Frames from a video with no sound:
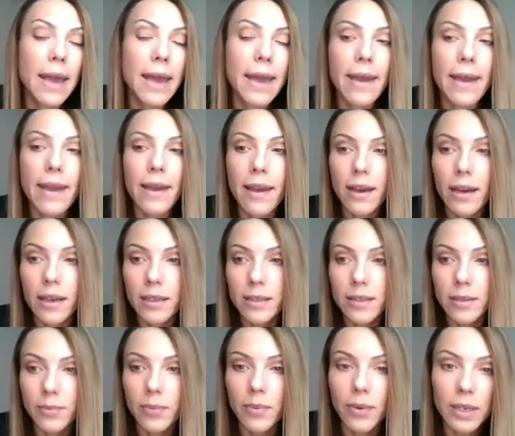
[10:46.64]

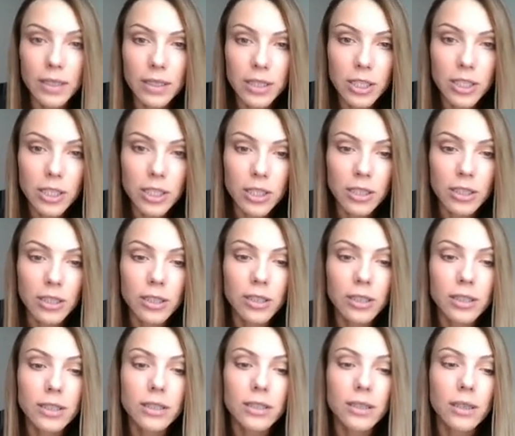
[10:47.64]
and
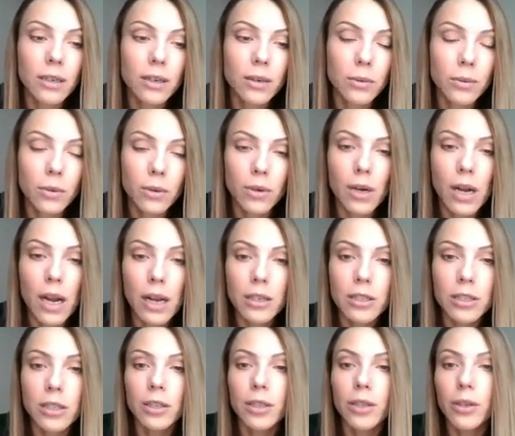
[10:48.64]
practitioners were
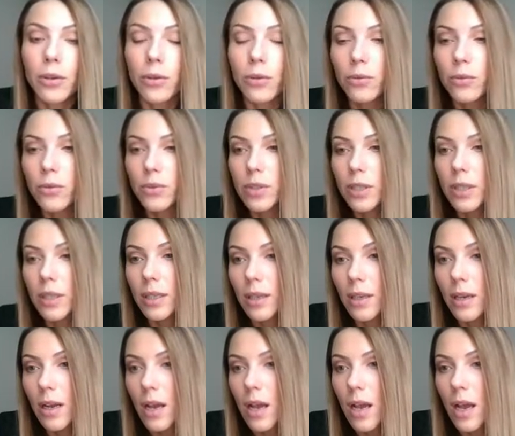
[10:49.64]
actually using
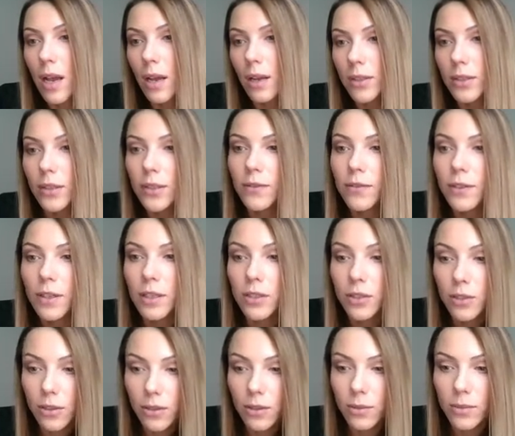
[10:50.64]
different
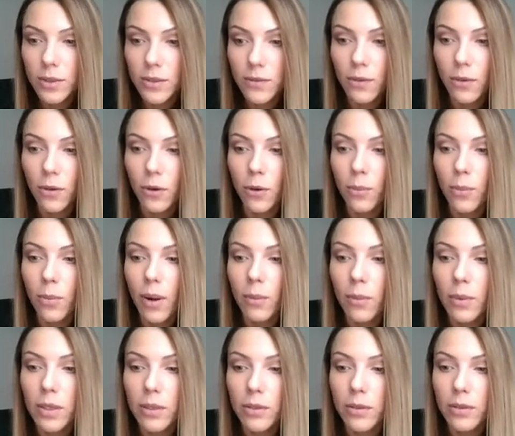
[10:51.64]
terms for
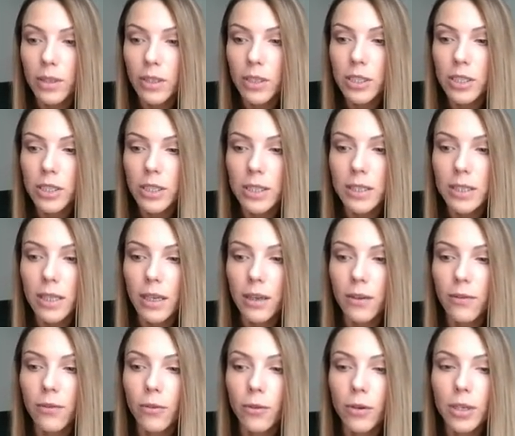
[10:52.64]
public relations. Like,
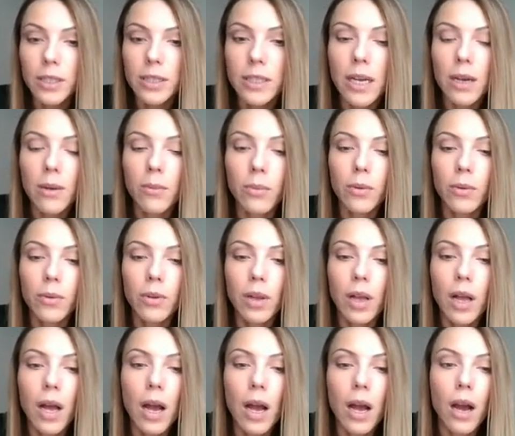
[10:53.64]
for example,
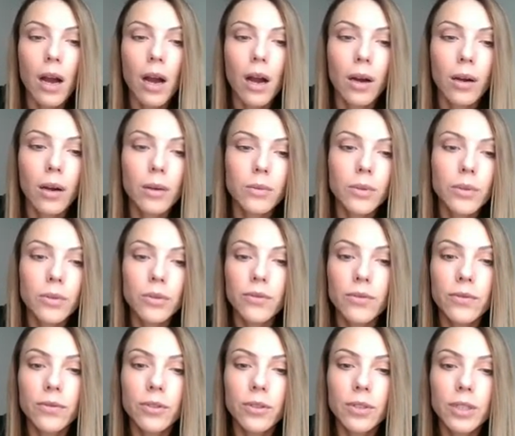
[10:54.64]

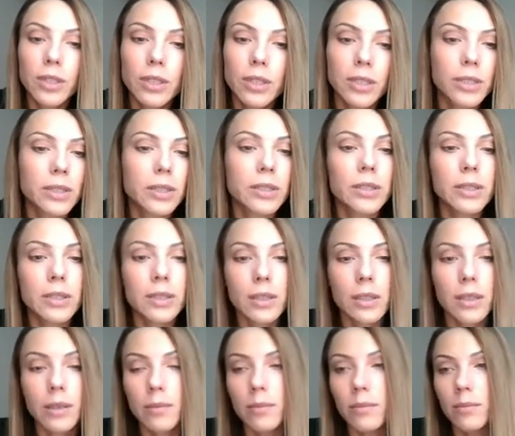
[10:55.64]
universities
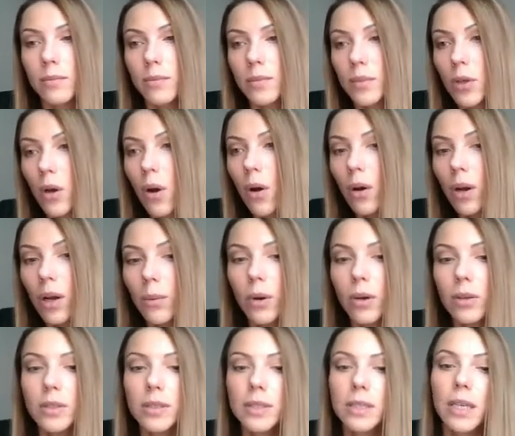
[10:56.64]
talk
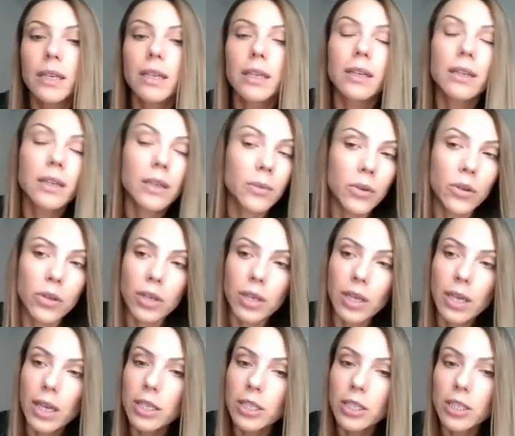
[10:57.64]
about studying
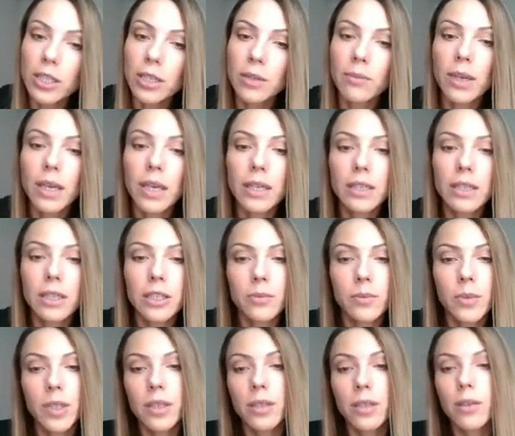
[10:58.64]
communication
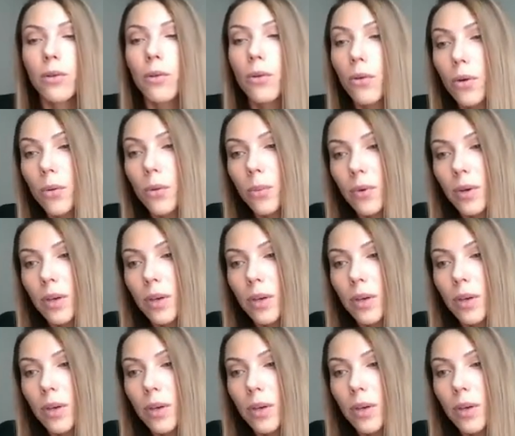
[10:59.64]
management, corporate